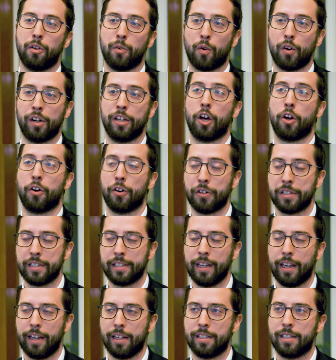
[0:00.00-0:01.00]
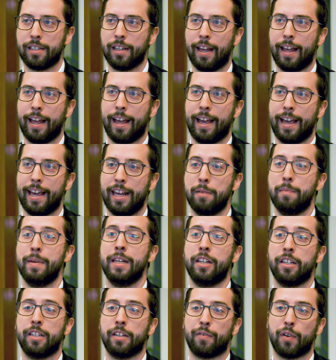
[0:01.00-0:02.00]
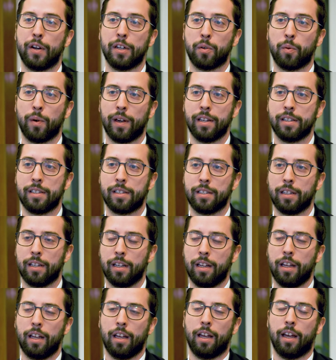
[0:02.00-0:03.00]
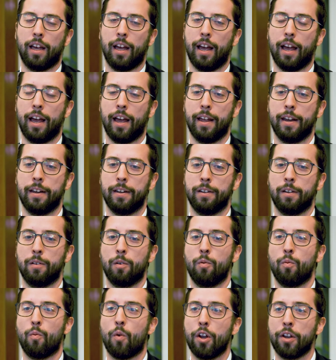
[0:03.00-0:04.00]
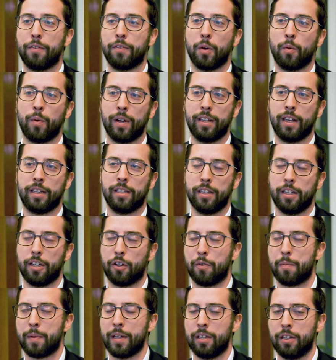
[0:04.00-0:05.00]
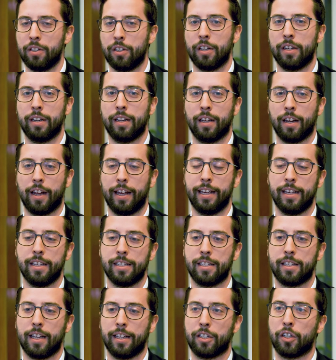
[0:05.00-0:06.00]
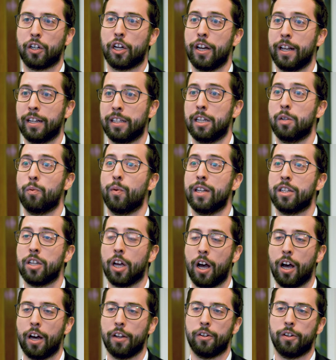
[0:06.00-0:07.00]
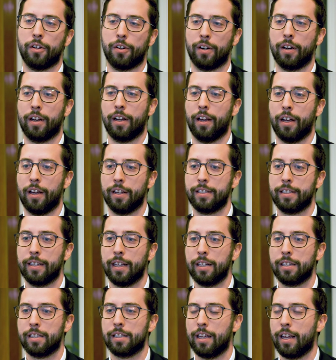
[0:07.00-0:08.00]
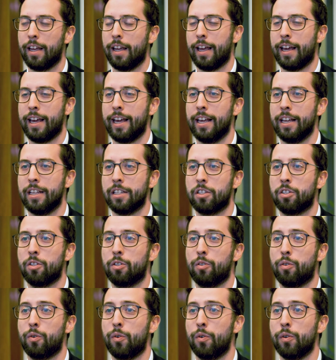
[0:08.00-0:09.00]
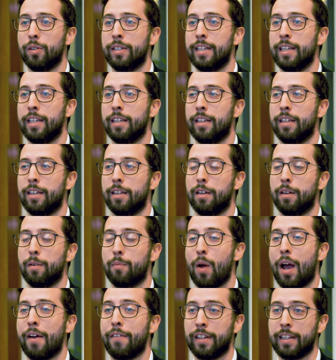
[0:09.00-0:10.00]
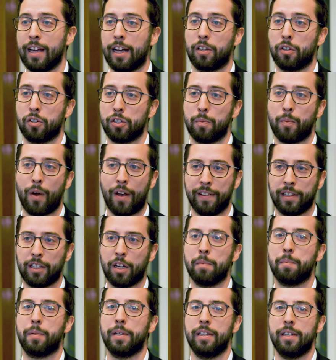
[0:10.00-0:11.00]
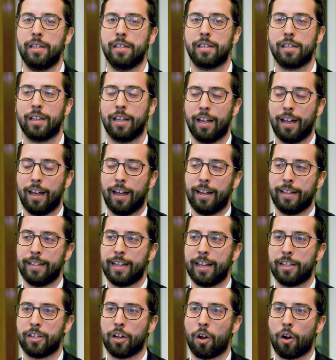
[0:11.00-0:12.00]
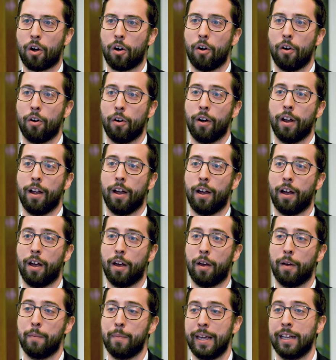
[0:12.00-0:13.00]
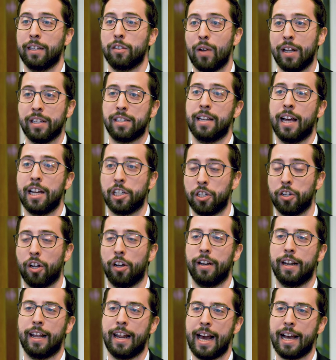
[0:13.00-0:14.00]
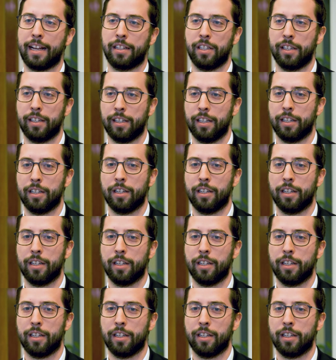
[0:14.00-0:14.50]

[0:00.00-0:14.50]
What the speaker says: world, other states, in many different ways. And one of the ways that the European Union is interconnected with other states is through the private actors, the private companies that are being transnational and acting